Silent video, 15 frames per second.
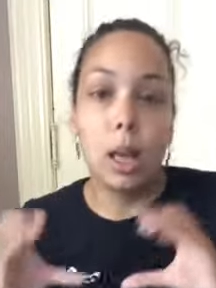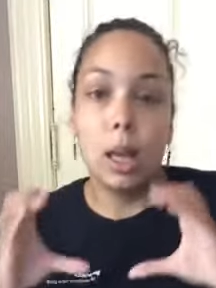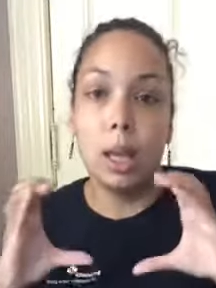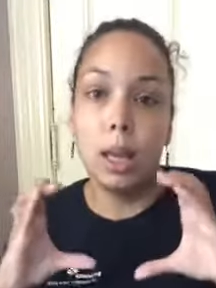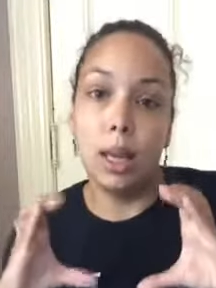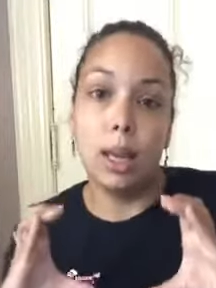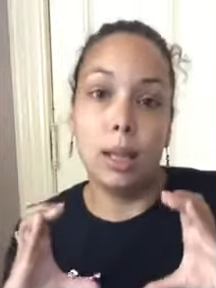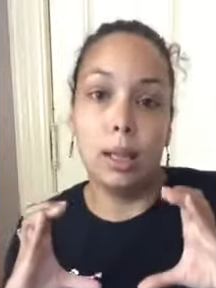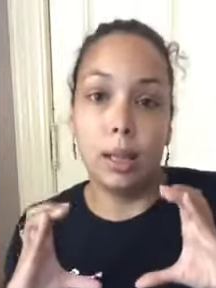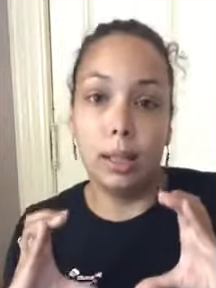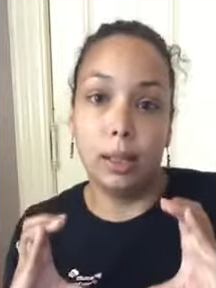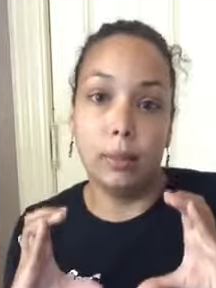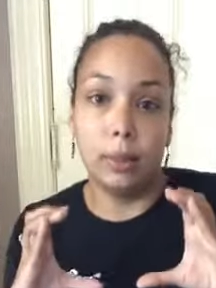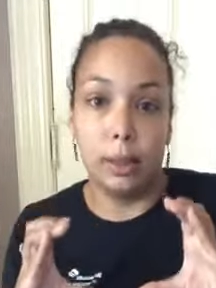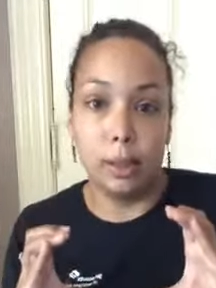in a
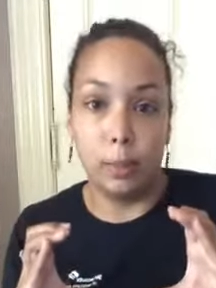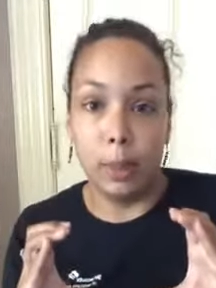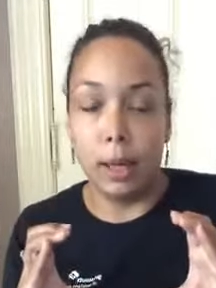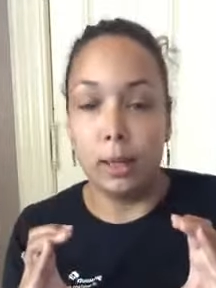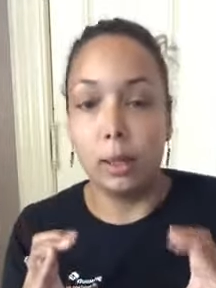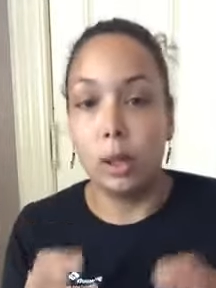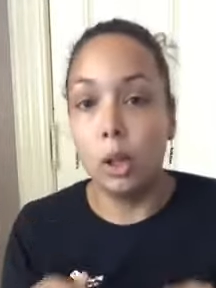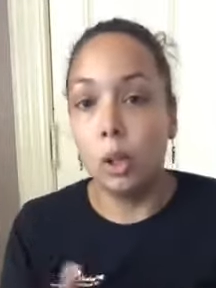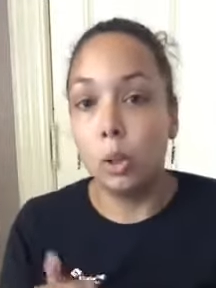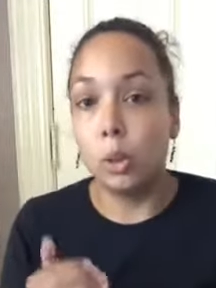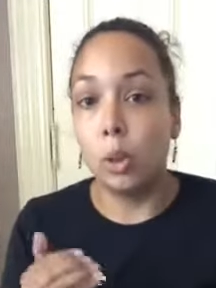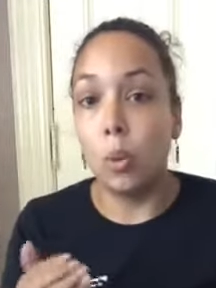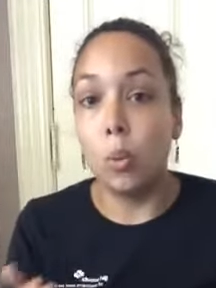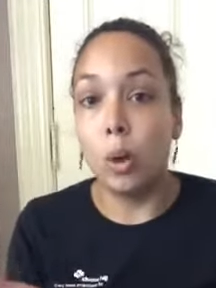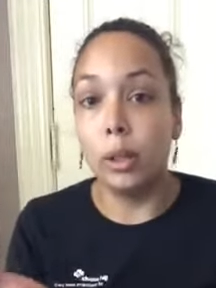given space. So
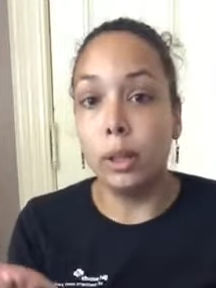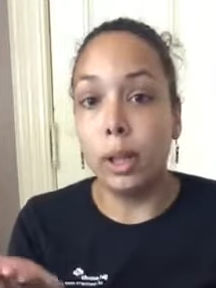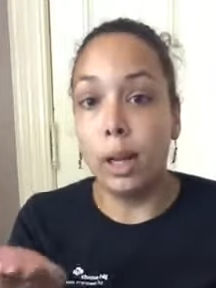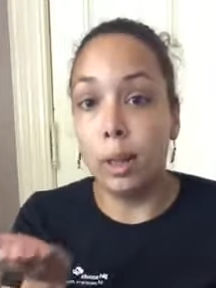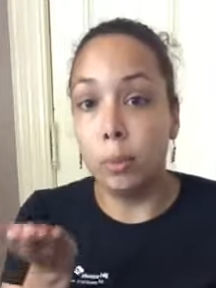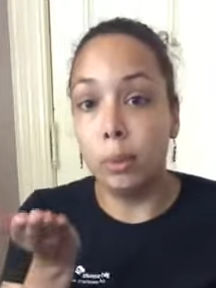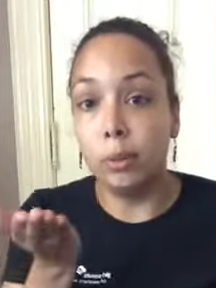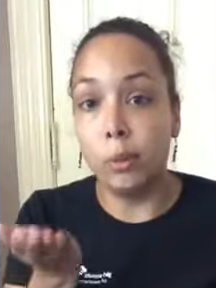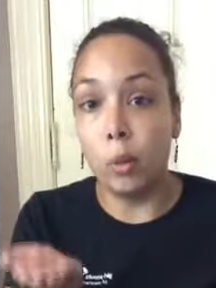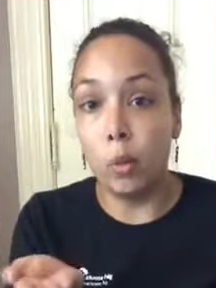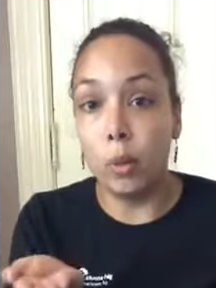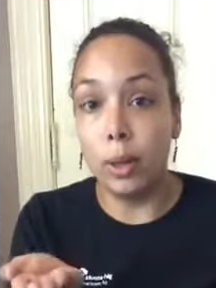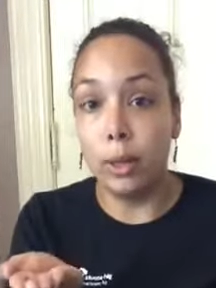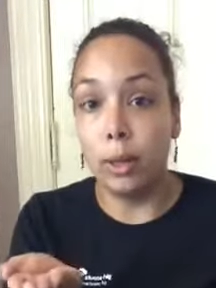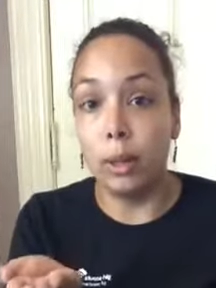1 cup of
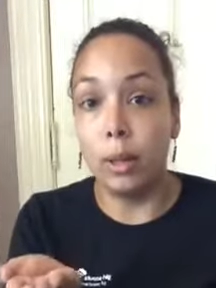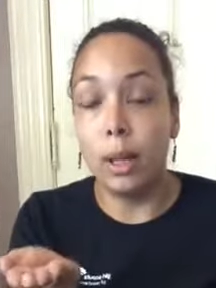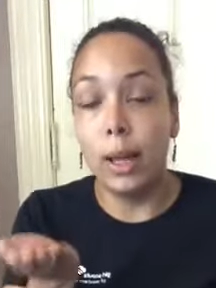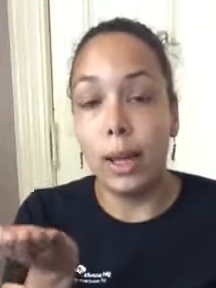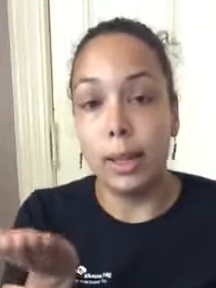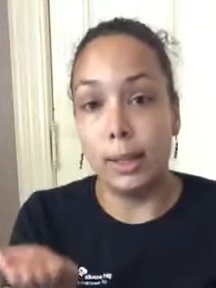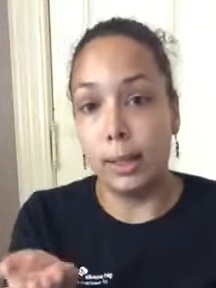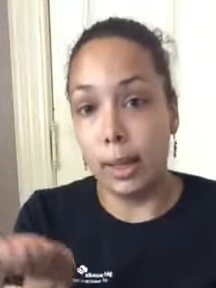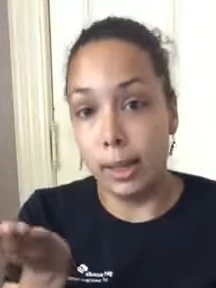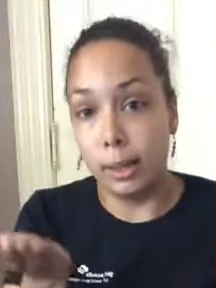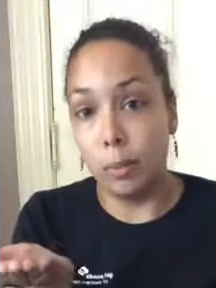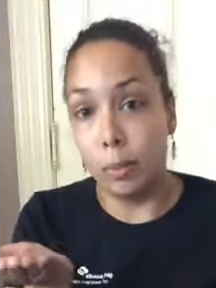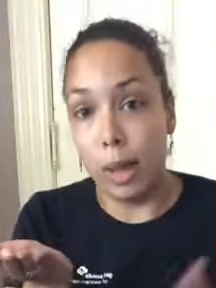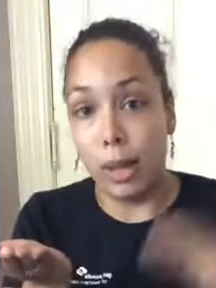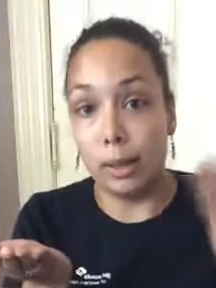oil has less
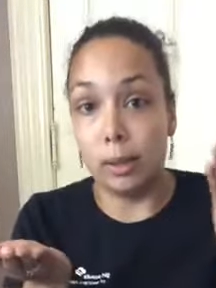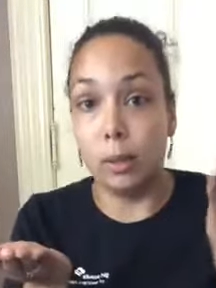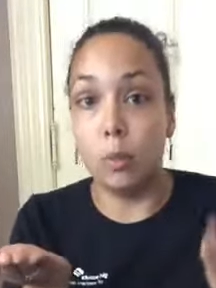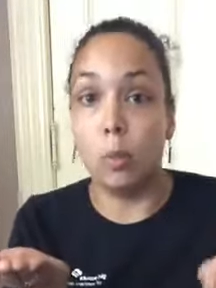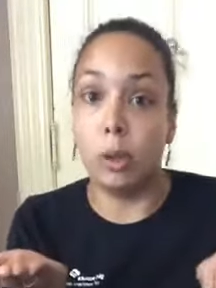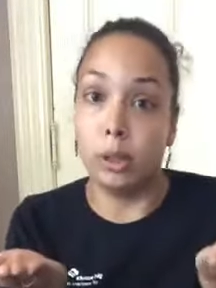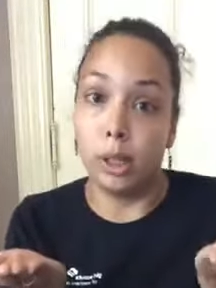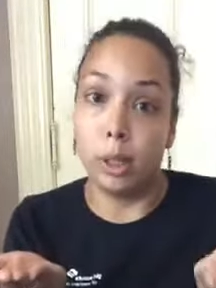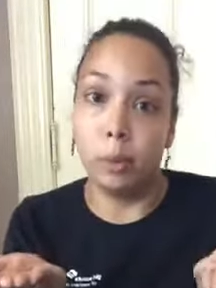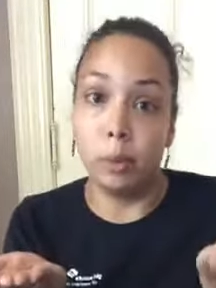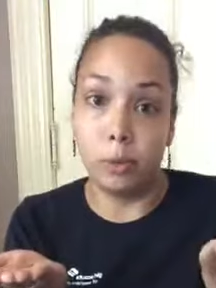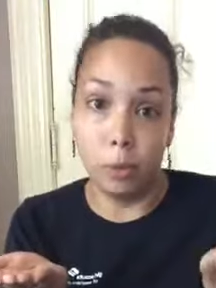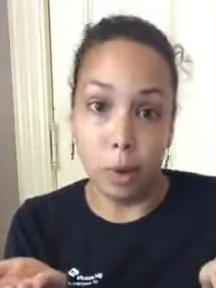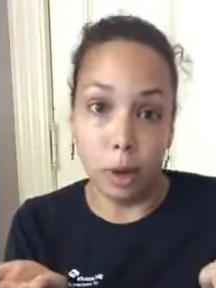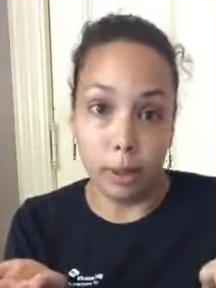mass than 1 cup of
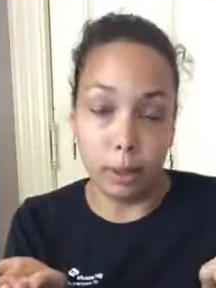water.